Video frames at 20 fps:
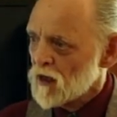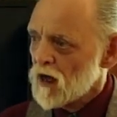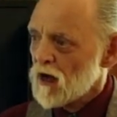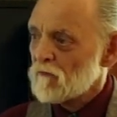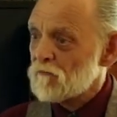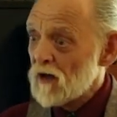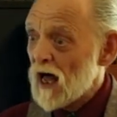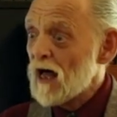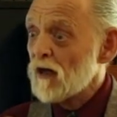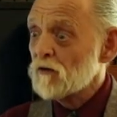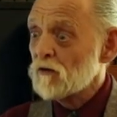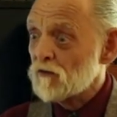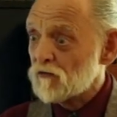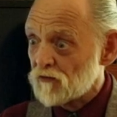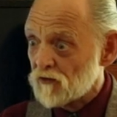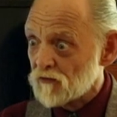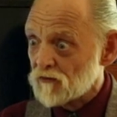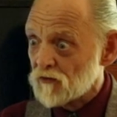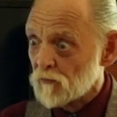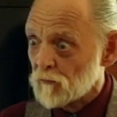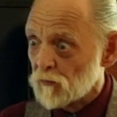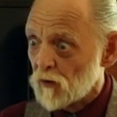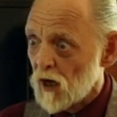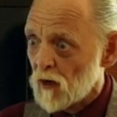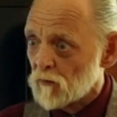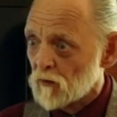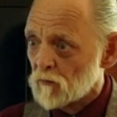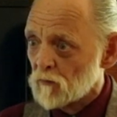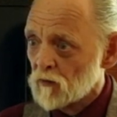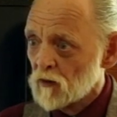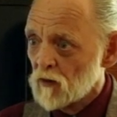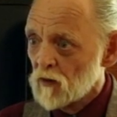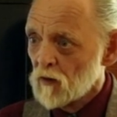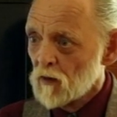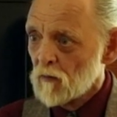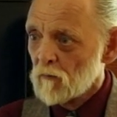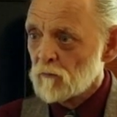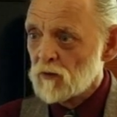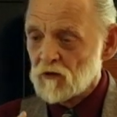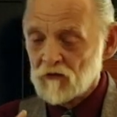a value system problem,
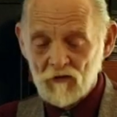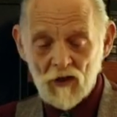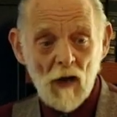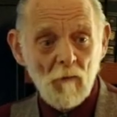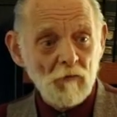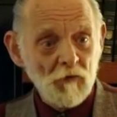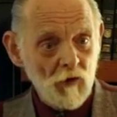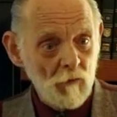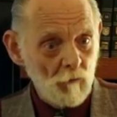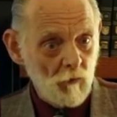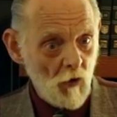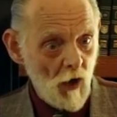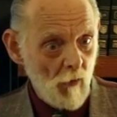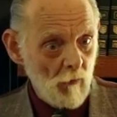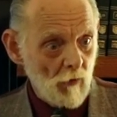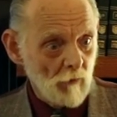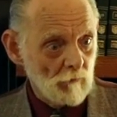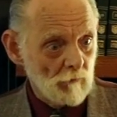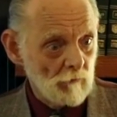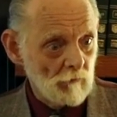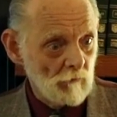perception problem.